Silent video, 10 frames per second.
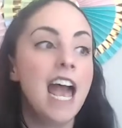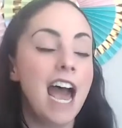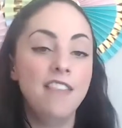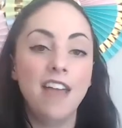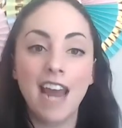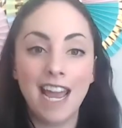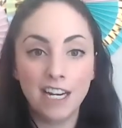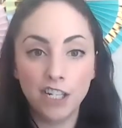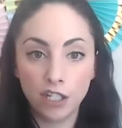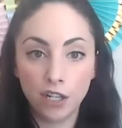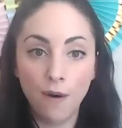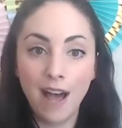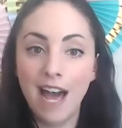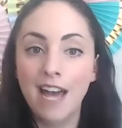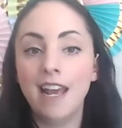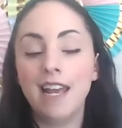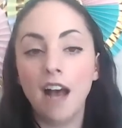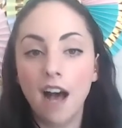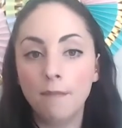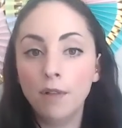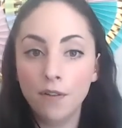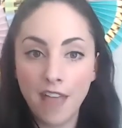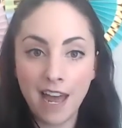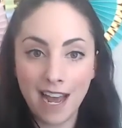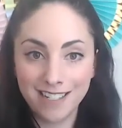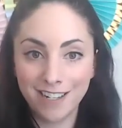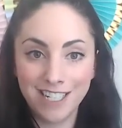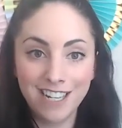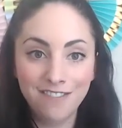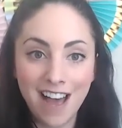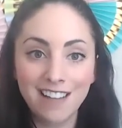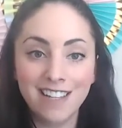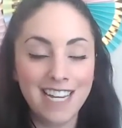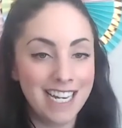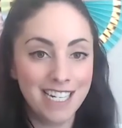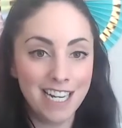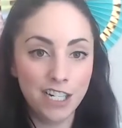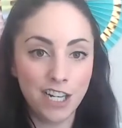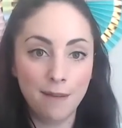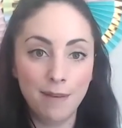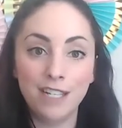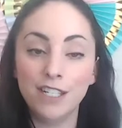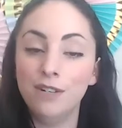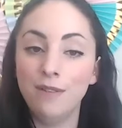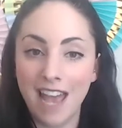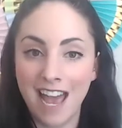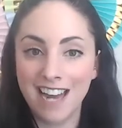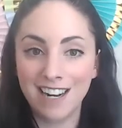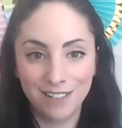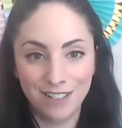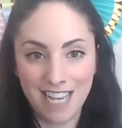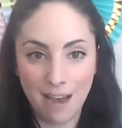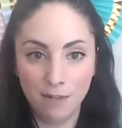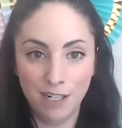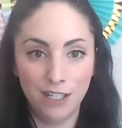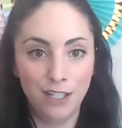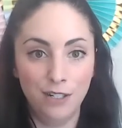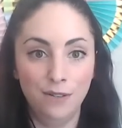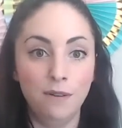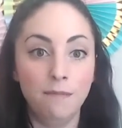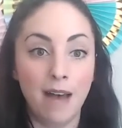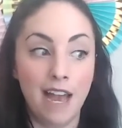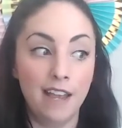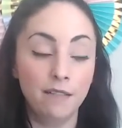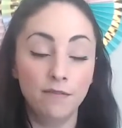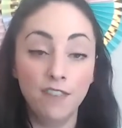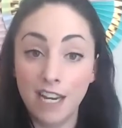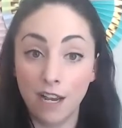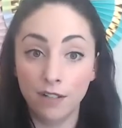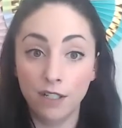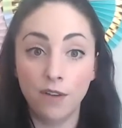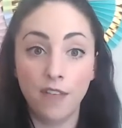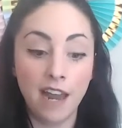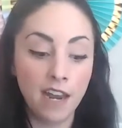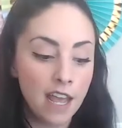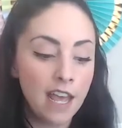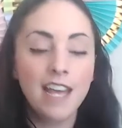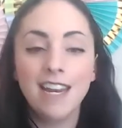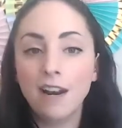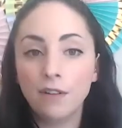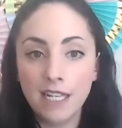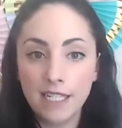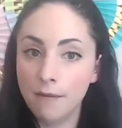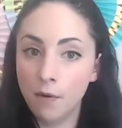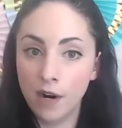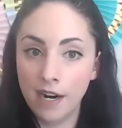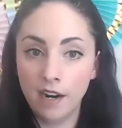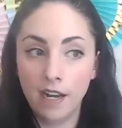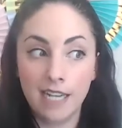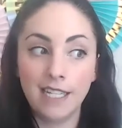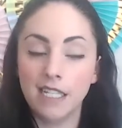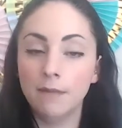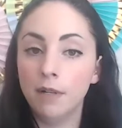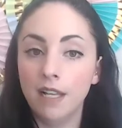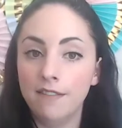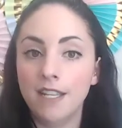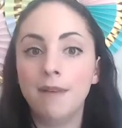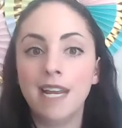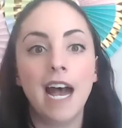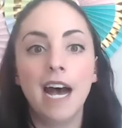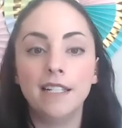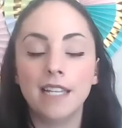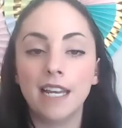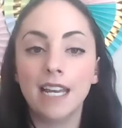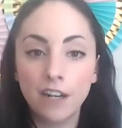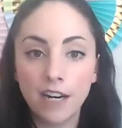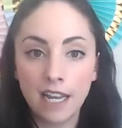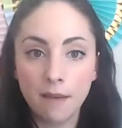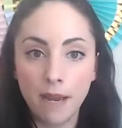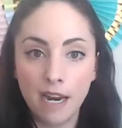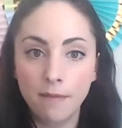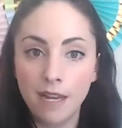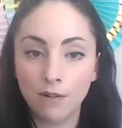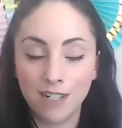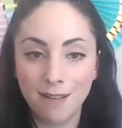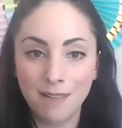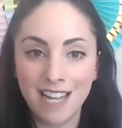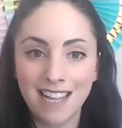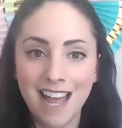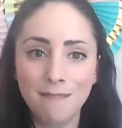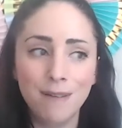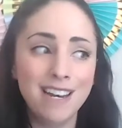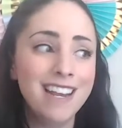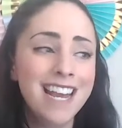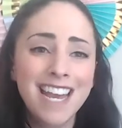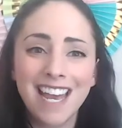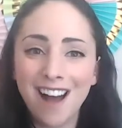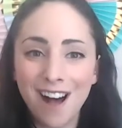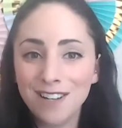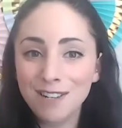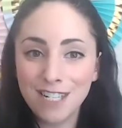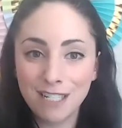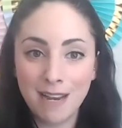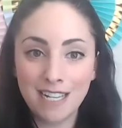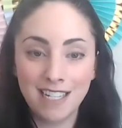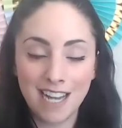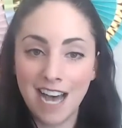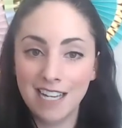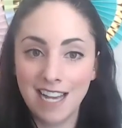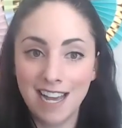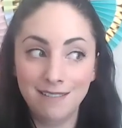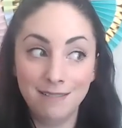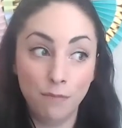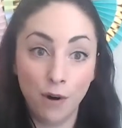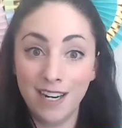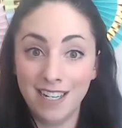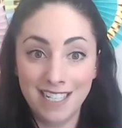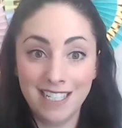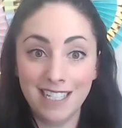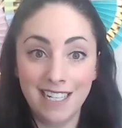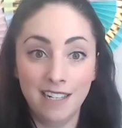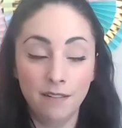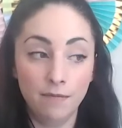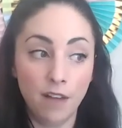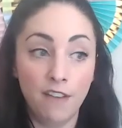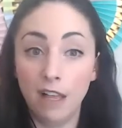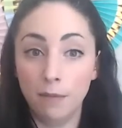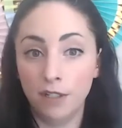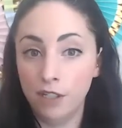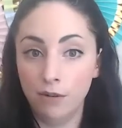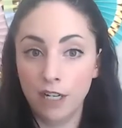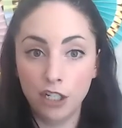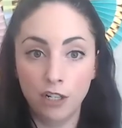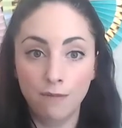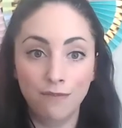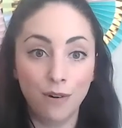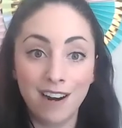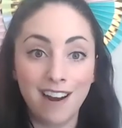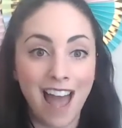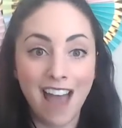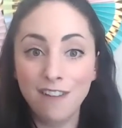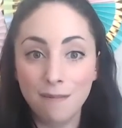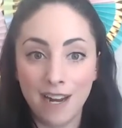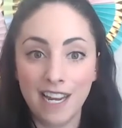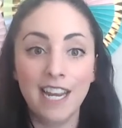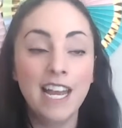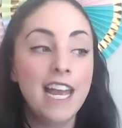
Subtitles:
And then I can just go ahead and upload that SRT file into Kajabi to add closed captions to my video, so that not only is it more accessible if somebody has a hearing impairment or something like that, but it also just makes the content more easily available to consume for everybody.